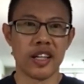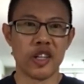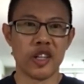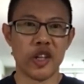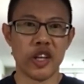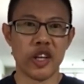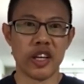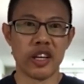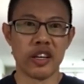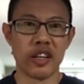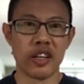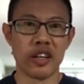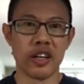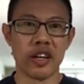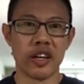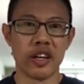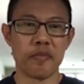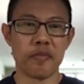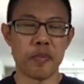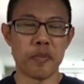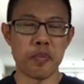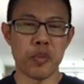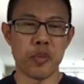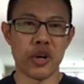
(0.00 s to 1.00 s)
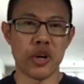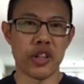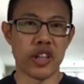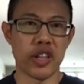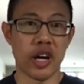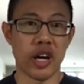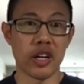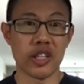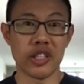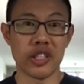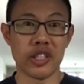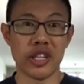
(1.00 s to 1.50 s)
the
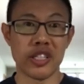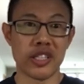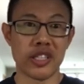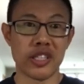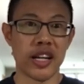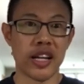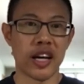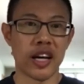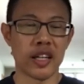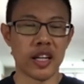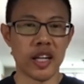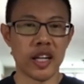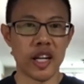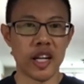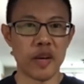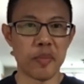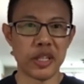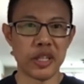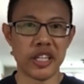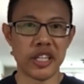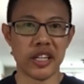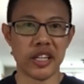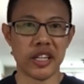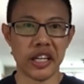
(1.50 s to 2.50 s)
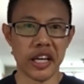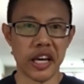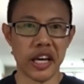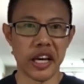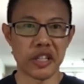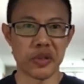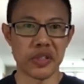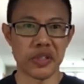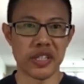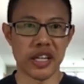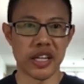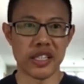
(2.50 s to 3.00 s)
pathology is not limited in
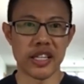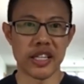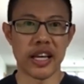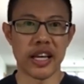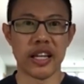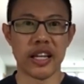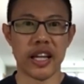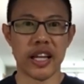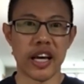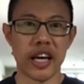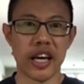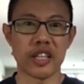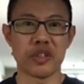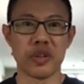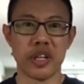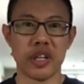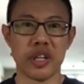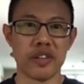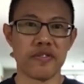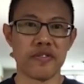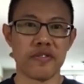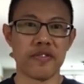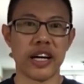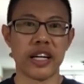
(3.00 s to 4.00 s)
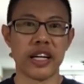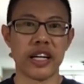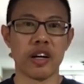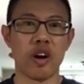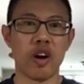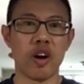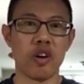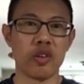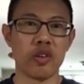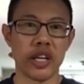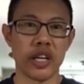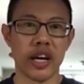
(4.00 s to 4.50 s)
astrocytes. It actually affects
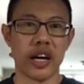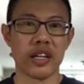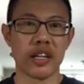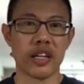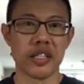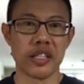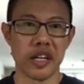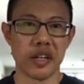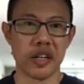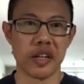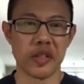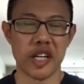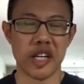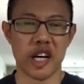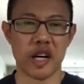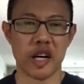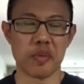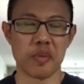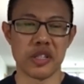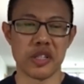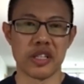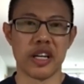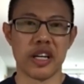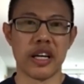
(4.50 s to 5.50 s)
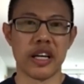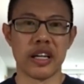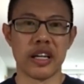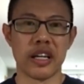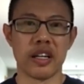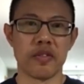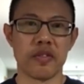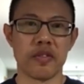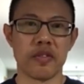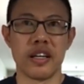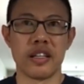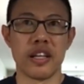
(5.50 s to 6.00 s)
all the other cell types, and
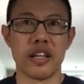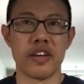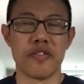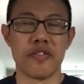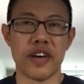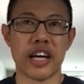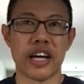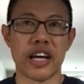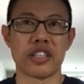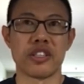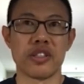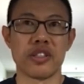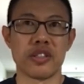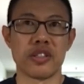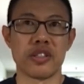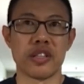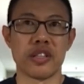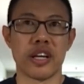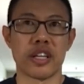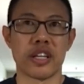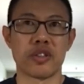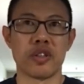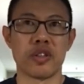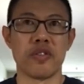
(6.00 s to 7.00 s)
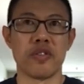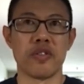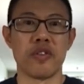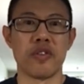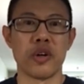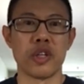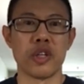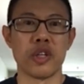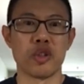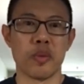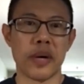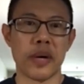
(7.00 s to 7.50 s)
the effect is actually very
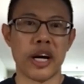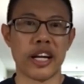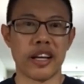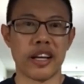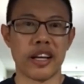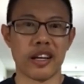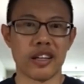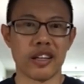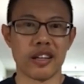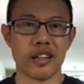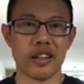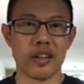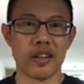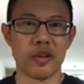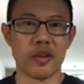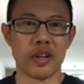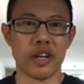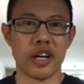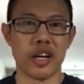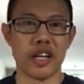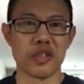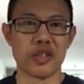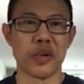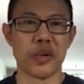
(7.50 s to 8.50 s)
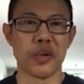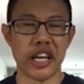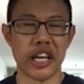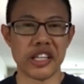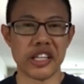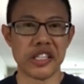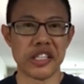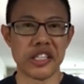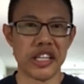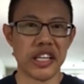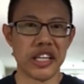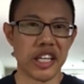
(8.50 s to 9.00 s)
dramatic, as we can
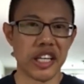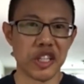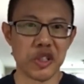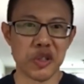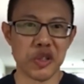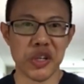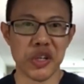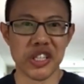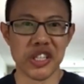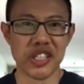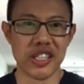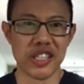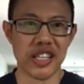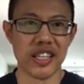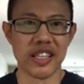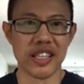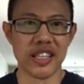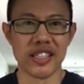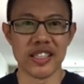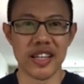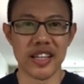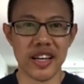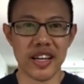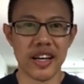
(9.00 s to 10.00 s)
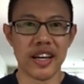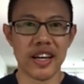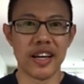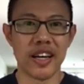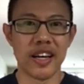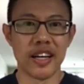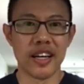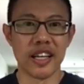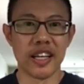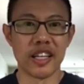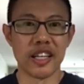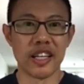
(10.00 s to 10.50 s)
see in Tracy's
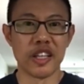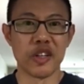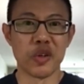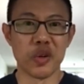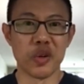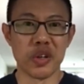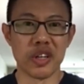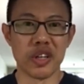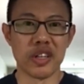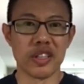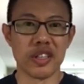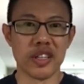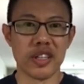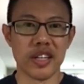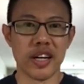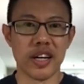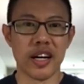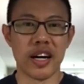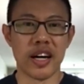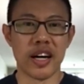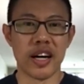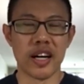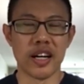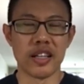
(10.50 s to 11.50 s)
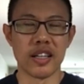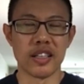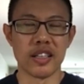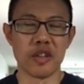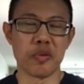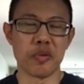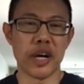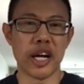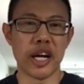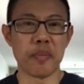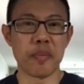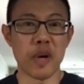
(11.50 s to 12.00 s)
the
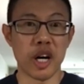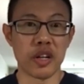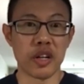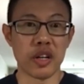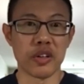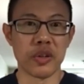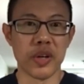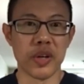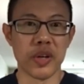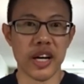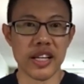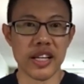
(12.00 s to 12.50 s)
rat model you